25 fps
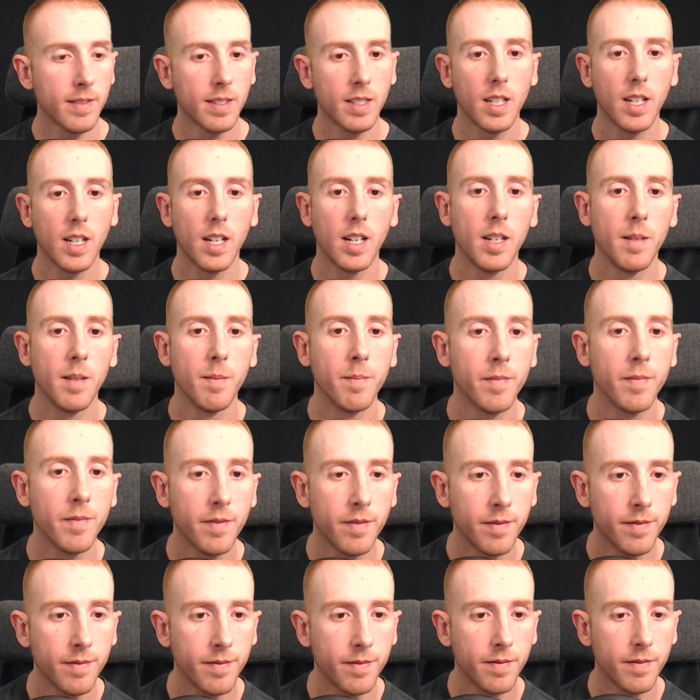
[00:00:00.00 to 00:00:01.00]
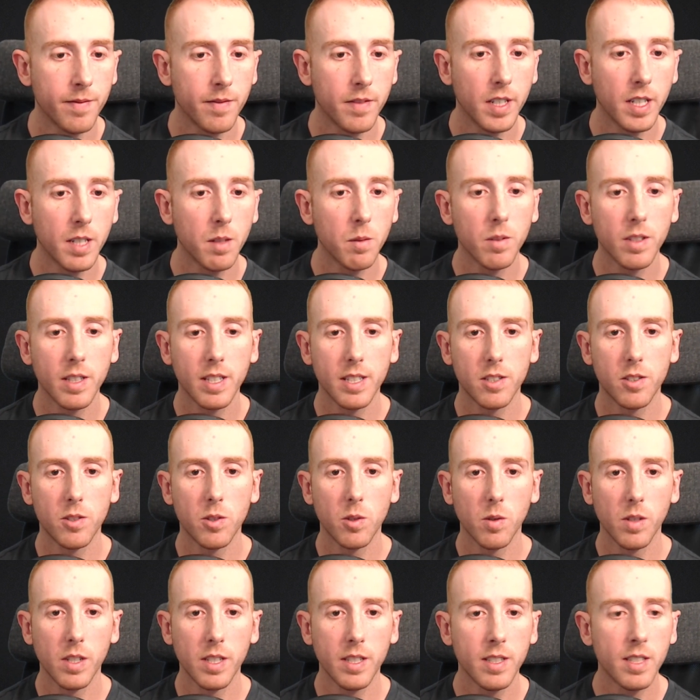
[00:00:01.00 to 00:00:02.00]
For anyone that's
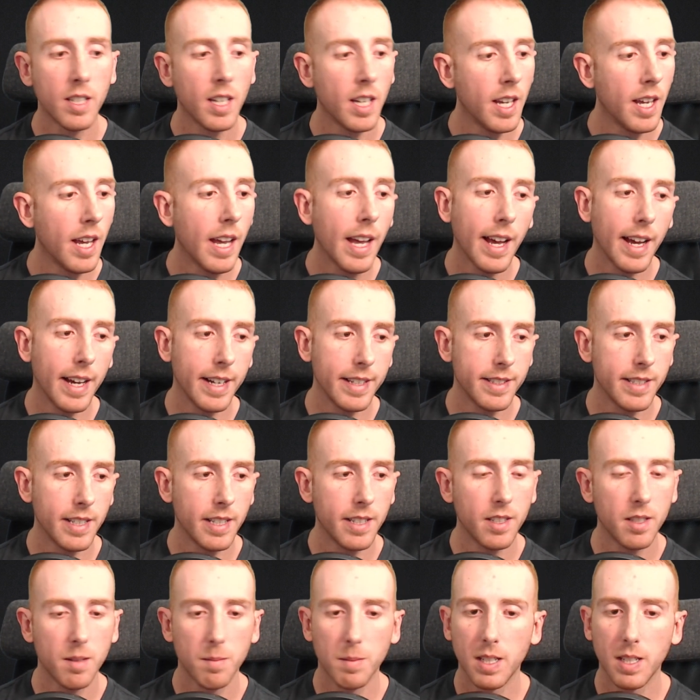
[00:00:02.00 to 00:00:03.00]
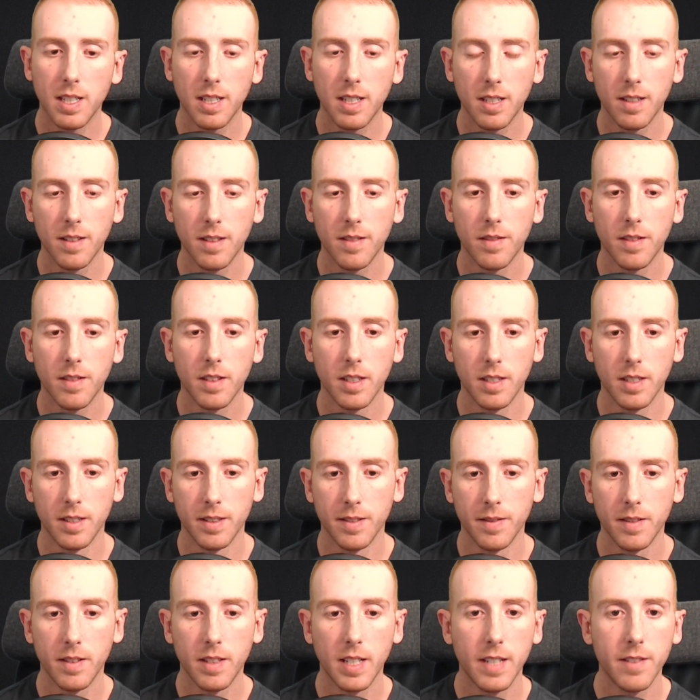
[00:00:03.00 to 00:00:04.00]
joined, I said in the beginning of the
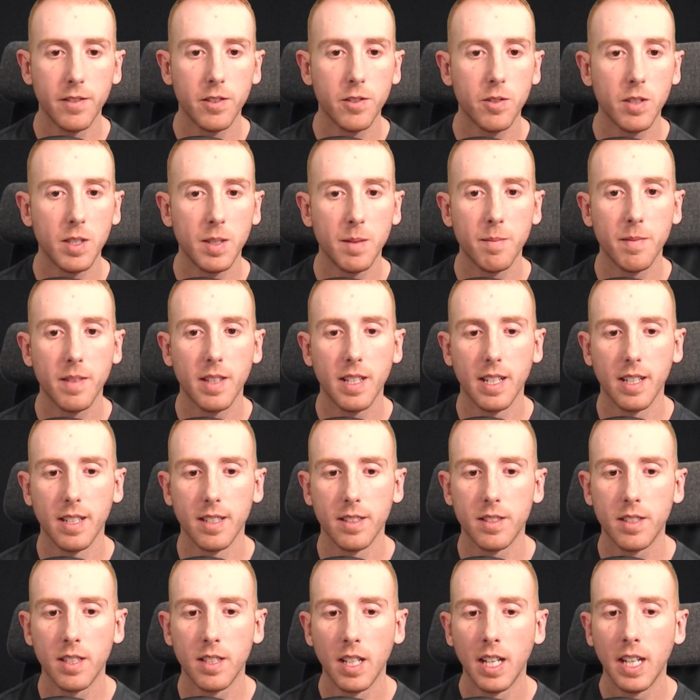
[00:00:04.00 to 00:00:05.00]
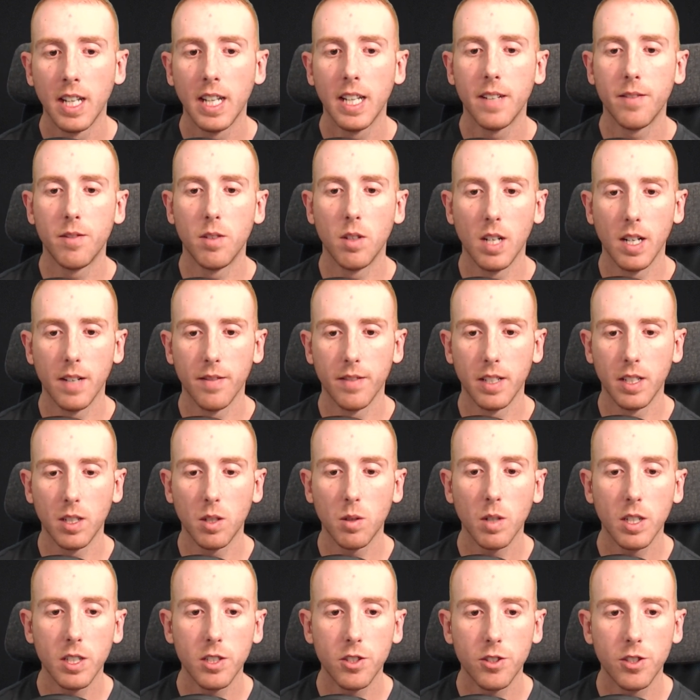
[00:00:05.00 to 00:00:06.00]
live stream that if you have any
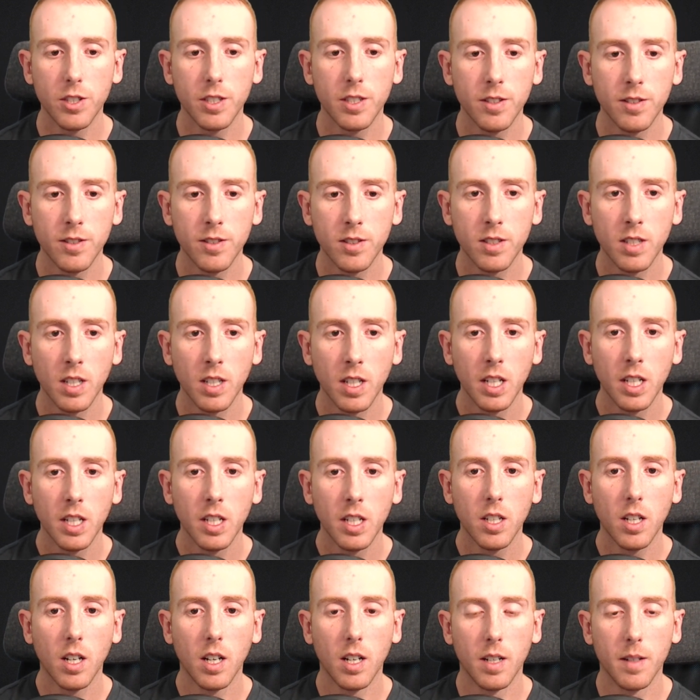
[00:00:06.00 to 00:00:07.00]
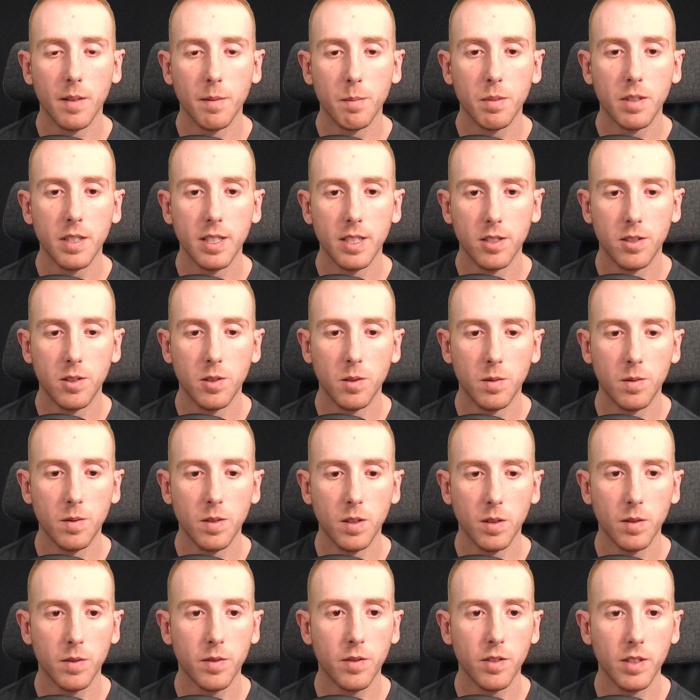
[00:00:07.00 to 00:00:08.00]
questions, please do
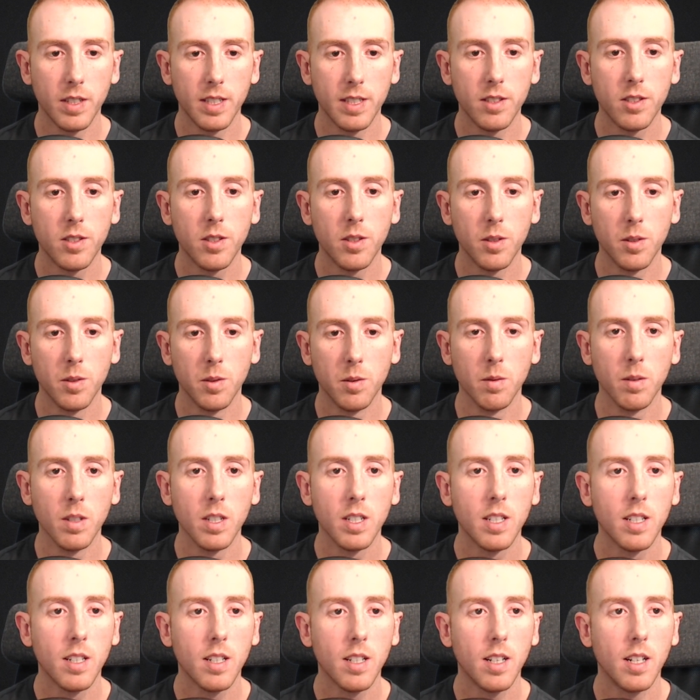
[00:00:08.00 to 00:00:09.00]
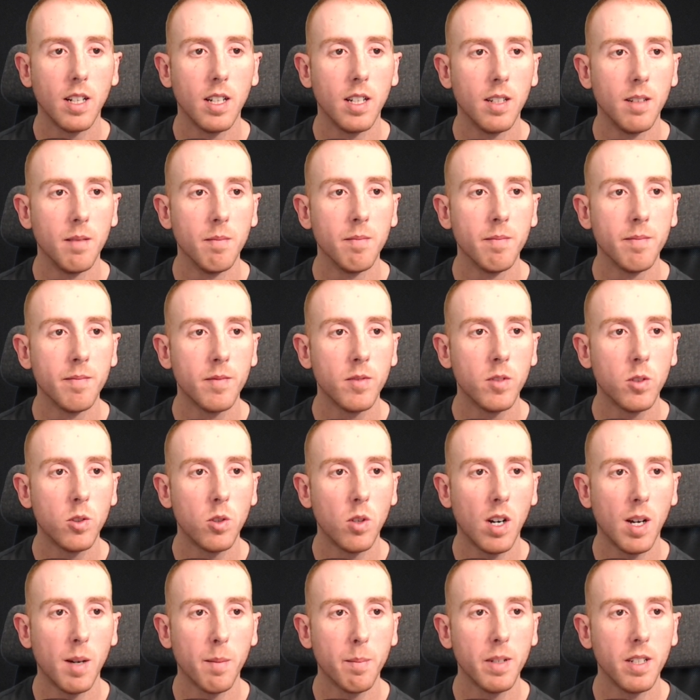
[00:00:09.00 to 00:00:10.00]
feel free to
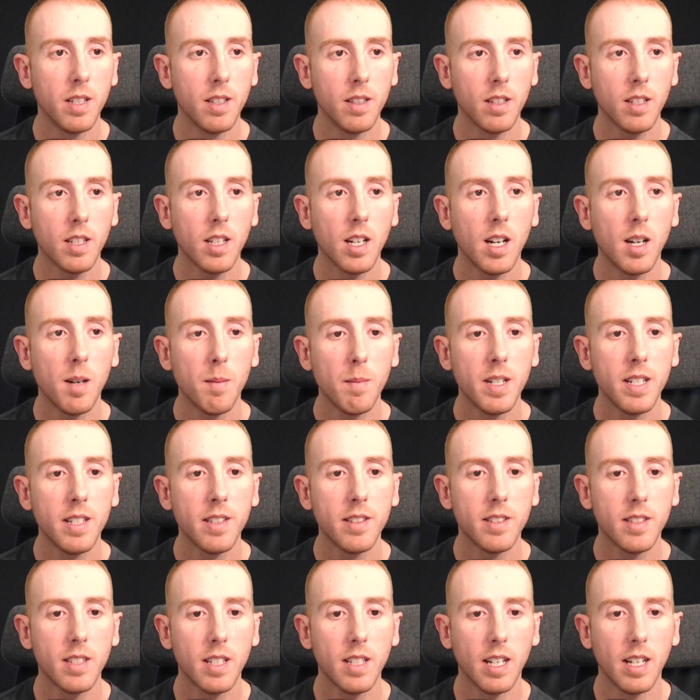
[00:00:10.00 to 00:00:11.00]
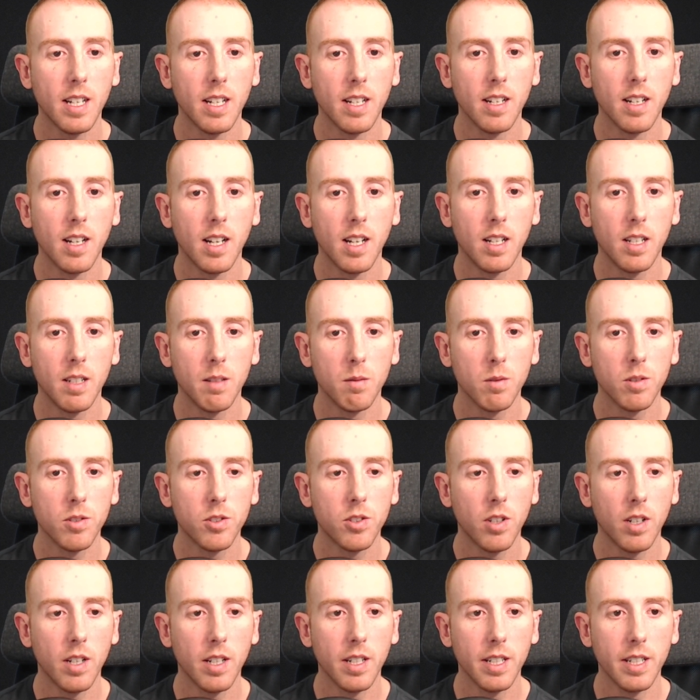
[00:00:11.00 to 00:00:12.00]
drop it in the comments and I will
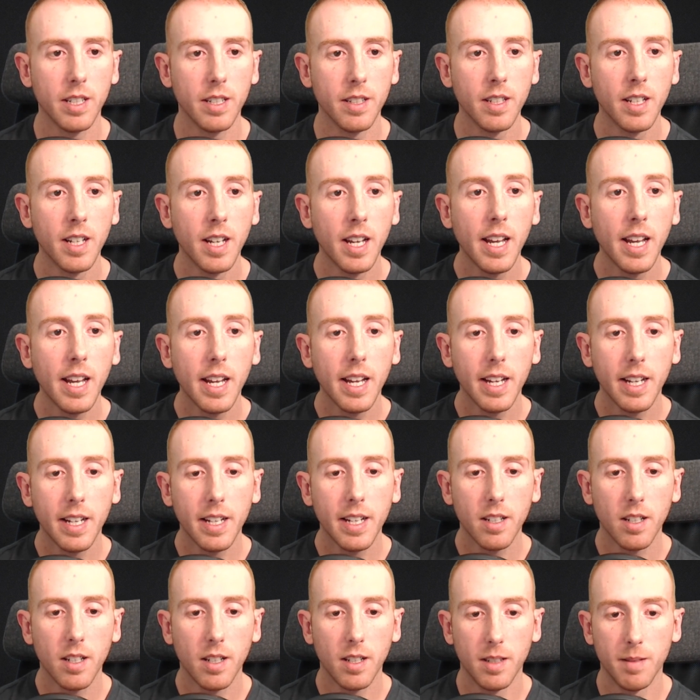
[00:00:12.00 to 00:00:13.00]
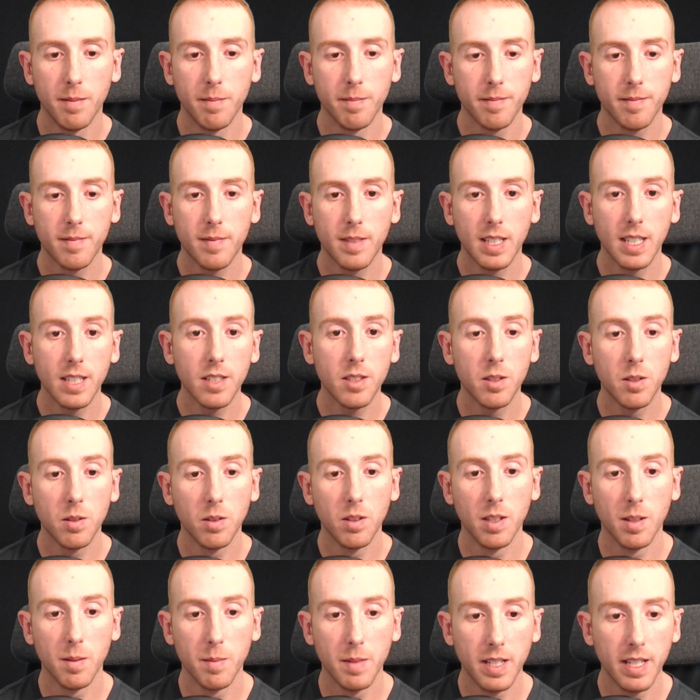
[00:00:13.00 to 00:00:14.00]
try and get to
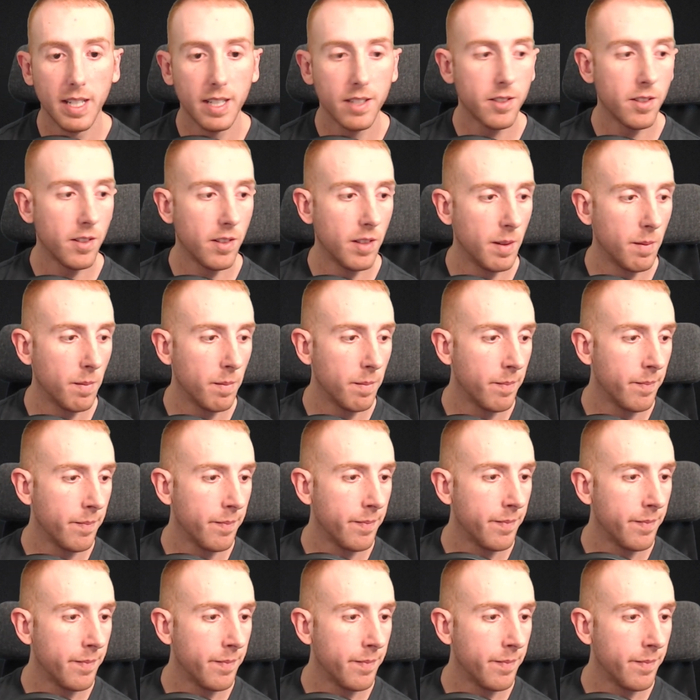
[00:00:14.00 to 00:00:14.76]
them and answer them.